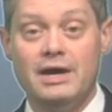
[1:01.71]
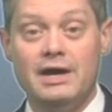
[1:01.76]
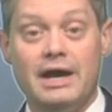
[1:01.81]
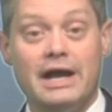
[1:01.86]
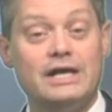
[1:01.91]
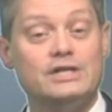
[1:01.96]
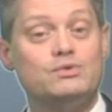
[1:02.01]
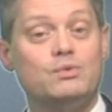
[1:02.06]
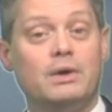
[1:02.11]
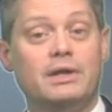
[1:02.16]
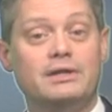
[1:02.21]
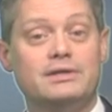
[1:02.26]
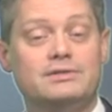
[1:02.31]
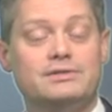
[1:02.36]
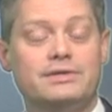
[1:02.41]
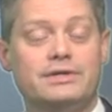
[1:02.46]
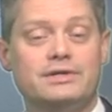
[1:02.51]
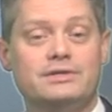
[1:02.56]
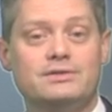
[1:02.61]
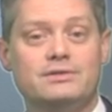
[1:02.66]
as well as
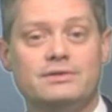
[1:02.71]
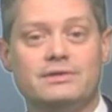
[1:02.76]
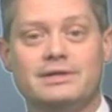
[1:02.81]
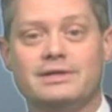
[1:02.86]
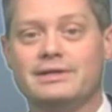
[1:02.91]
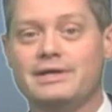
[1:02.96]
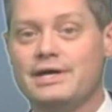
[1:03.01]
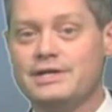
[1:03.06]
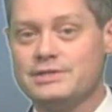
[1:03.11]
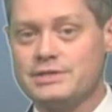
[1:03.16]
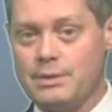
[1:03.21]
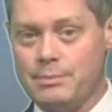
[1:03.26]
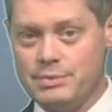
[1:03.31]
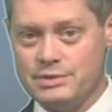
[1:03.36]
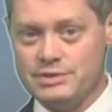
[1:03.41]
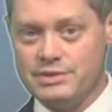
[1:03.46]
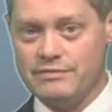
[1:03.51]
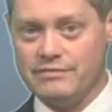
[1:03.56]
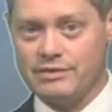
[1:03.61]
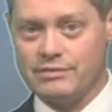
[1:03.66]
links to the Alaska
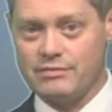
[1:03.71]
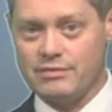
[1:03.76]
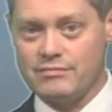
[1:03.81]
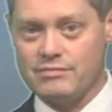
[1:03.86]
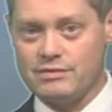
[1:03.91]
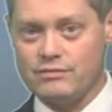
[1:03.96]
Pacific River